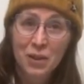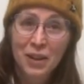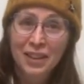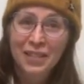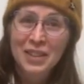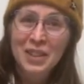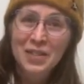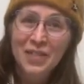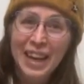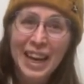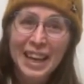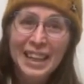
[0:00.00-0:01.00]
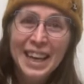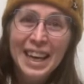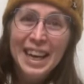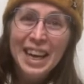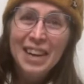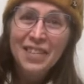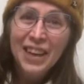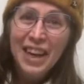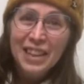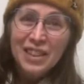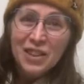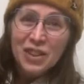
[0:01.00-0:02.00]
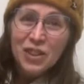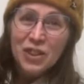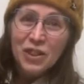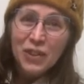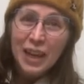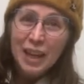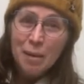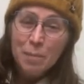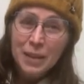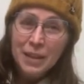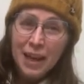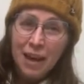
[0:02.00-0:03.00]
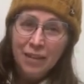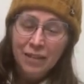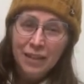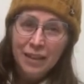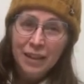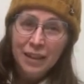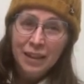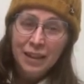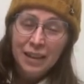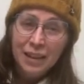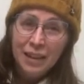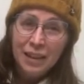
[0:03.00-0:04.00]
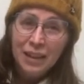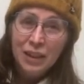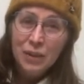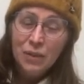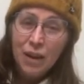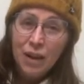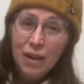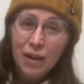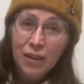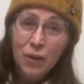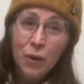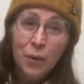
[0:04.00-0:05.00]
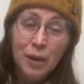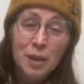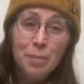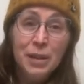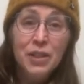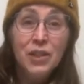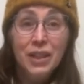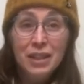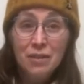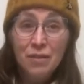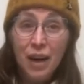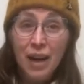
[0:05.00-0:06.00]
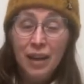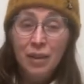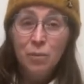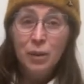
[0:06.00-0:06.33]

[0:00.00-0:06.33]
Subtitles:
this is my hand, if your hand is straight up and down, you are going to be just fine when you